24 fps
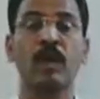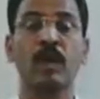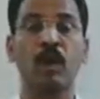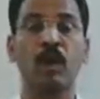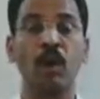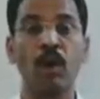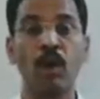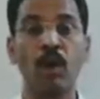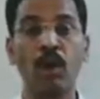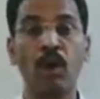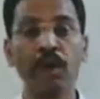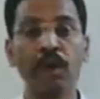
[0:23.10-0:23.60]

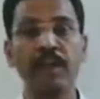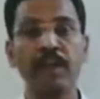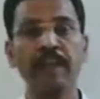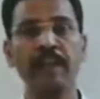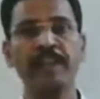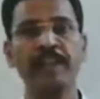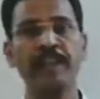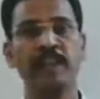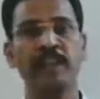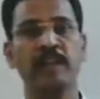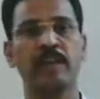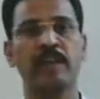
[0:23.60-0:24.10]
odd
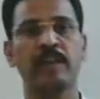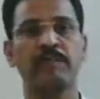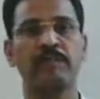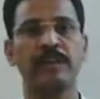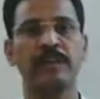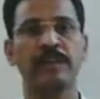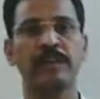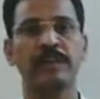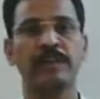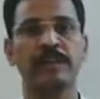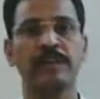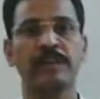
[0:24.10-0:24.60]
natural
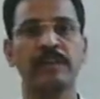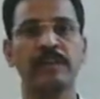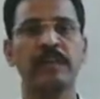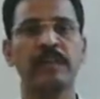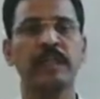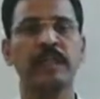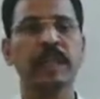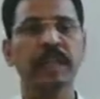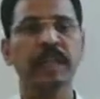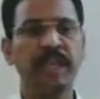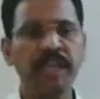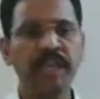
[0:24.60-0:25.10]
numbers,
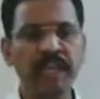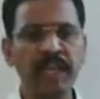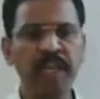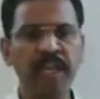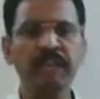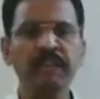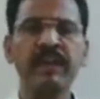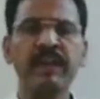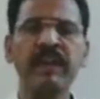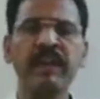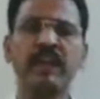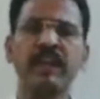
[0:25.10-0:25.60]

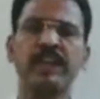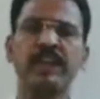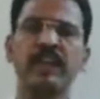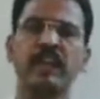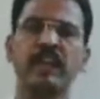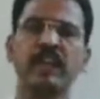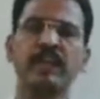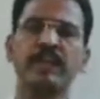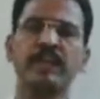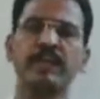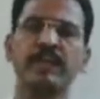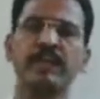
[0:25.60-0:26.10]
even natural
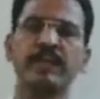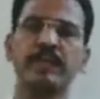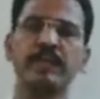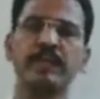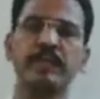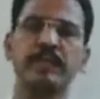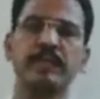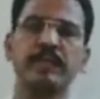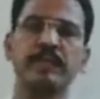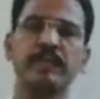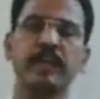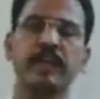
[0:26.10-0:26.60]

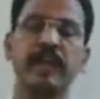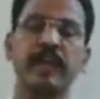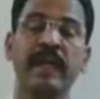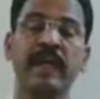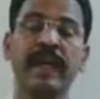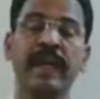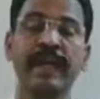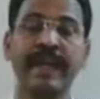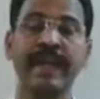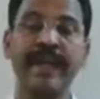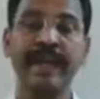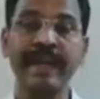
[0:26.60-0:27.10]
numbers,
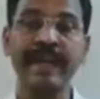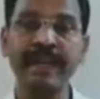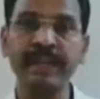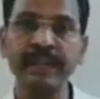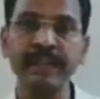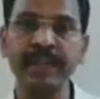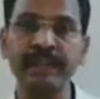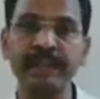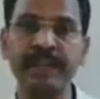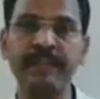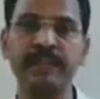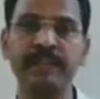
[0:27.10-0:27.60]

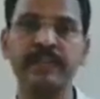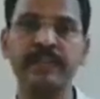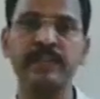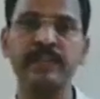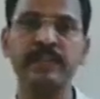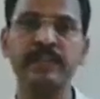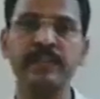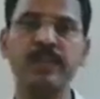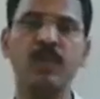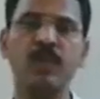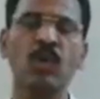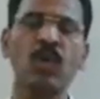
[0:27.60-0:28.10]

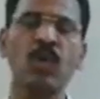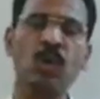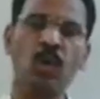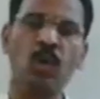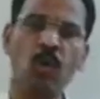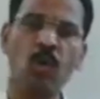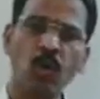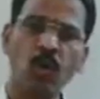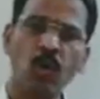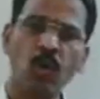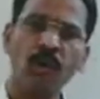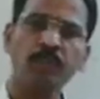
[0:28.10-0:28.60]
integers,
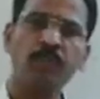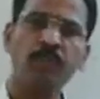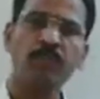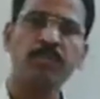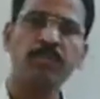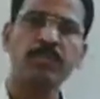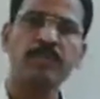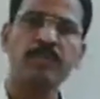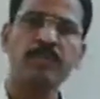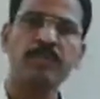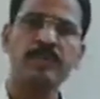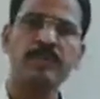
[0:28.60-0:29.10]
whole
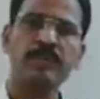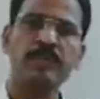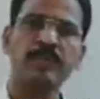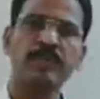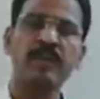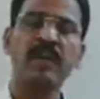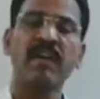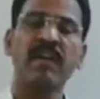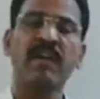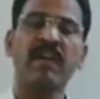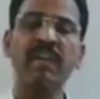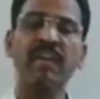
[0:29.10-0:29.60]
numbers,
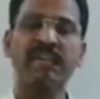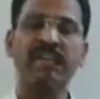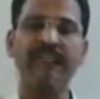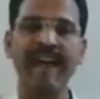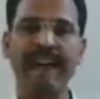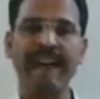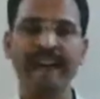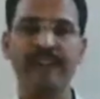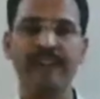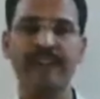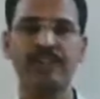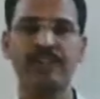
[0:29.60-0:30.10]

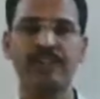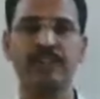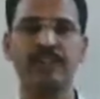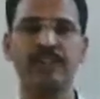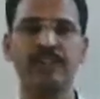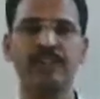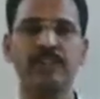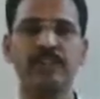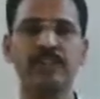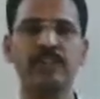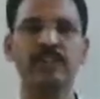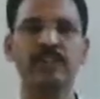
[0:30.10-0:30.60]

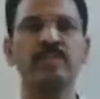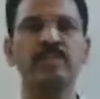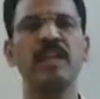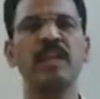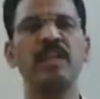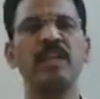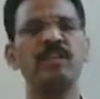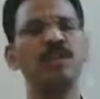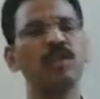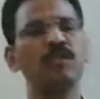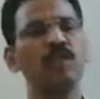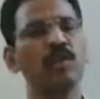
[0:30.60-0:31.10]
fractions. There
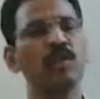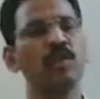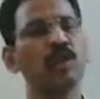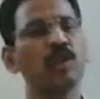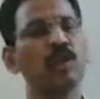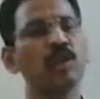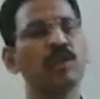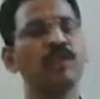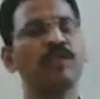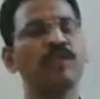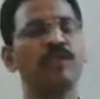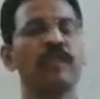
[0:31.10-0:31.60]
are a lot
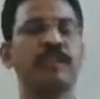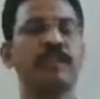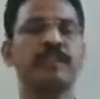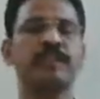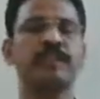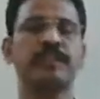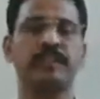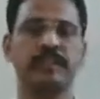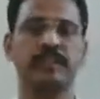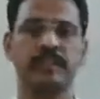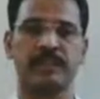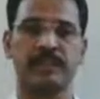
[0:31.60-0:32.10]
of
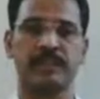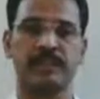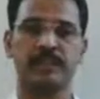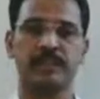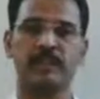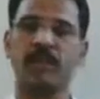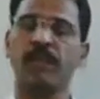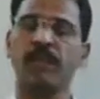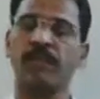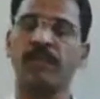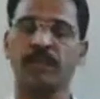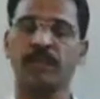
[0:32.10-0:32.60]
collections
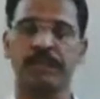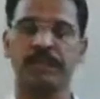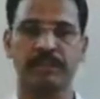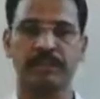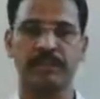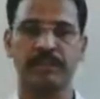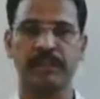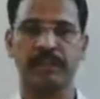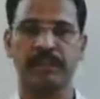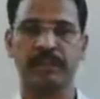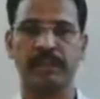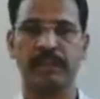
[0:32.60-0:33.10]
of
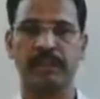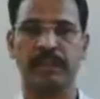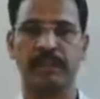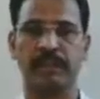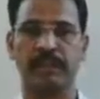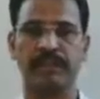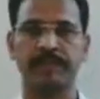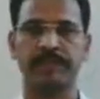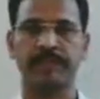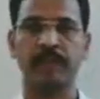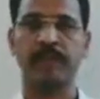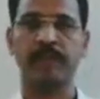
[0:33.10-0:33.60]
numbers.
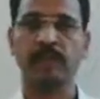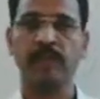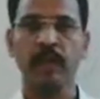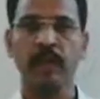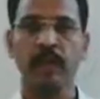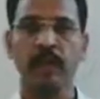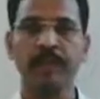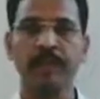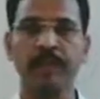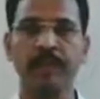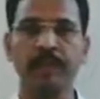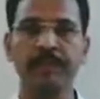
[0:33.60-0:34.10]

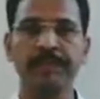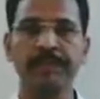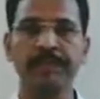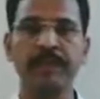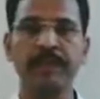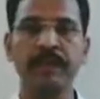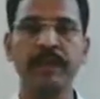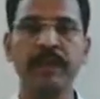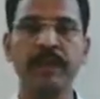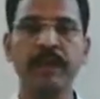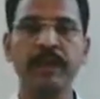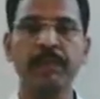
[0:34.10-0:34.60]
Okay?
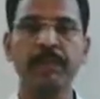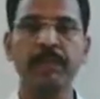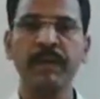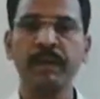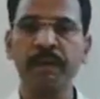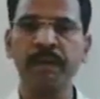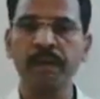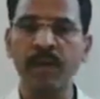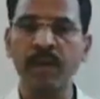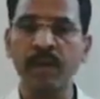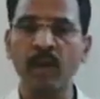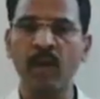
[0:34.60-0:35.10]
But
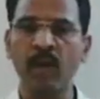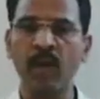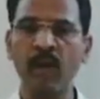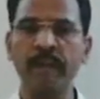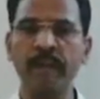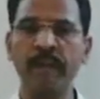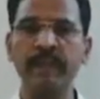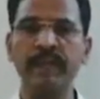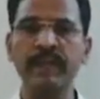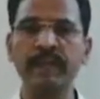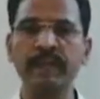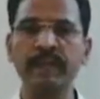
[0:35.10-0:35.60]
now
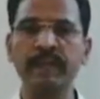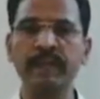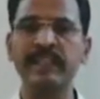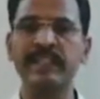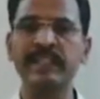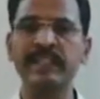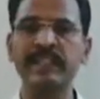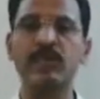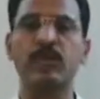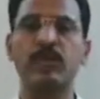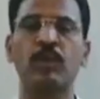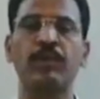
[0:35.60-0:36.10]
in
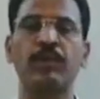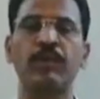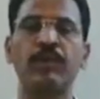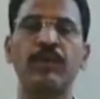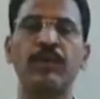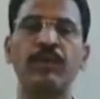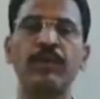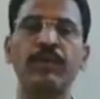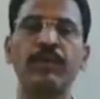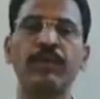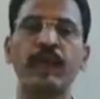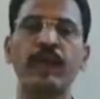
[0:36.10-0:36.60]
this topic
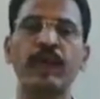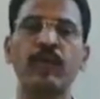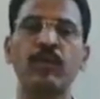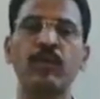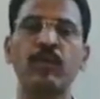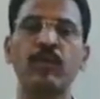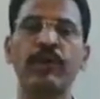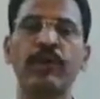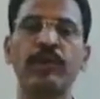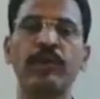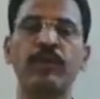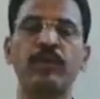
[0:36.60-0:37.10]
we are
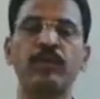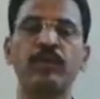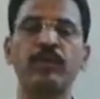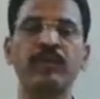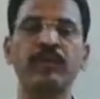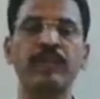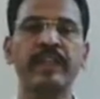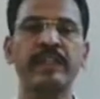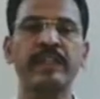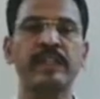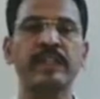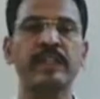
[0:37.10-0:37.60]
going to
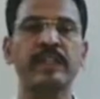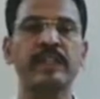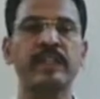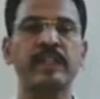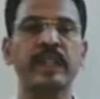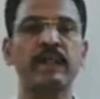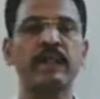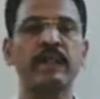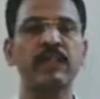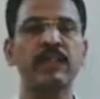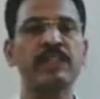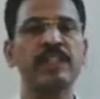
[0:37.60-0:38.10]
discuss
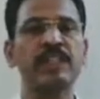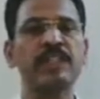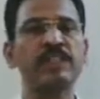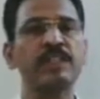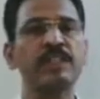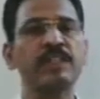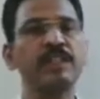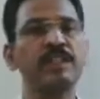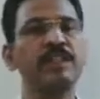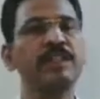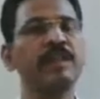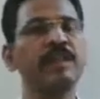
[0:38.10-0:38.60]
about
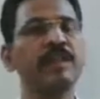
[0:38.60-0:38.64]
just